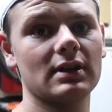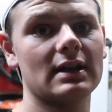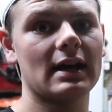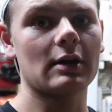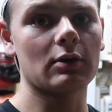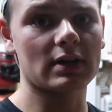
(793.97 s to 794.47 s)

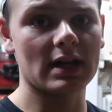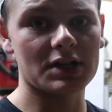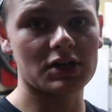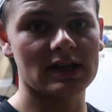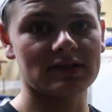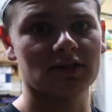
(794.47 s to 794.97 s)
and I will
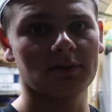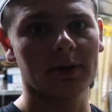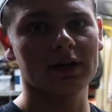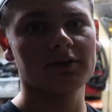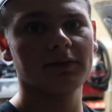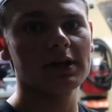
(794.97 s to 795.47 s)
catch you guys in
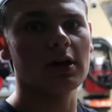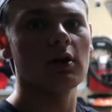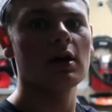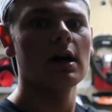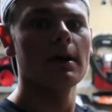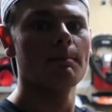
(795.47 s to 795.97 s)
tomorrow's
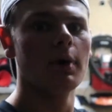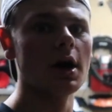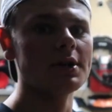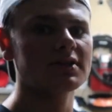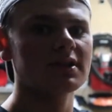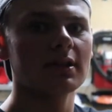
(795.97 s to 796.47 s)
video.
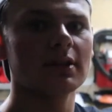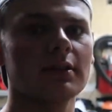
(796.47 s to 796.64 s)
Peace!